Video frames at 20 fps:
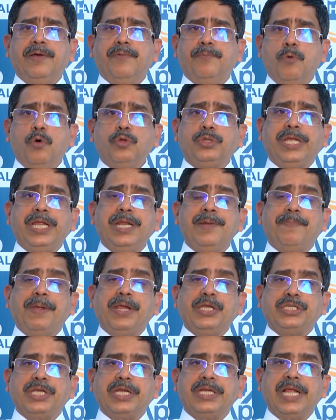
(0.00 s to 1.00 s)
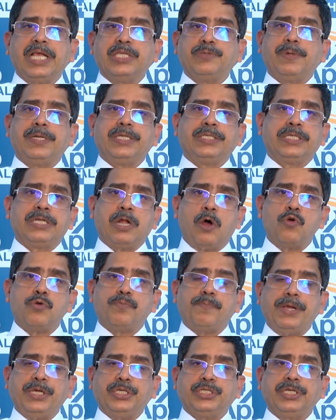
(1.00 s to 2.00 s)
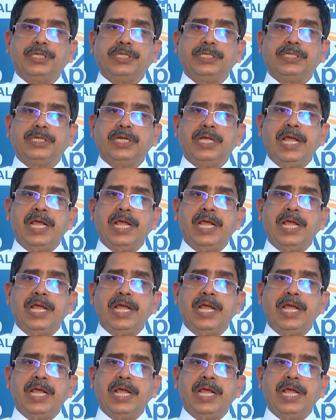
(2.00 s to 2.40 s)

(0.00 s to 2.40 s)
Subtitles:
both inpatient as well as an outpatient,